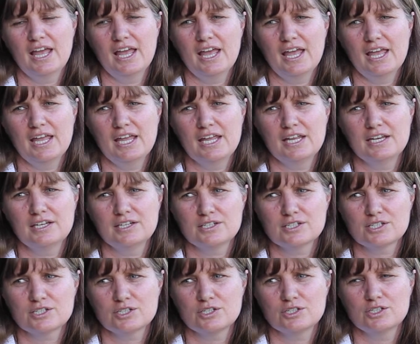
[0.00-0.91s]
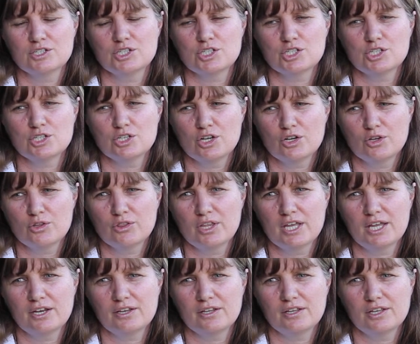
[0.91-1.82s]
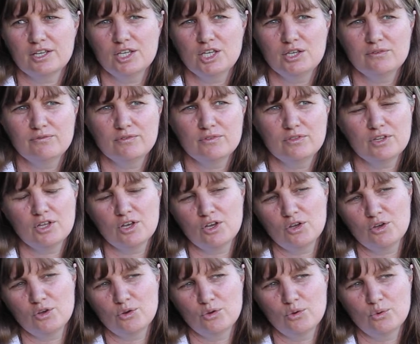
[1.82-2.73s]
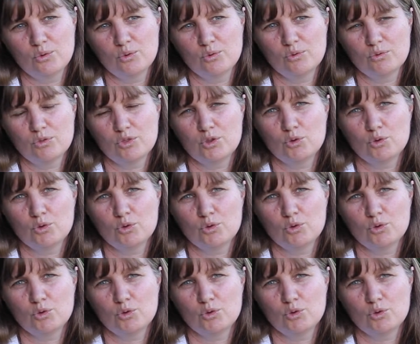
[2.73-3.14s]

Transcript: and to know that even though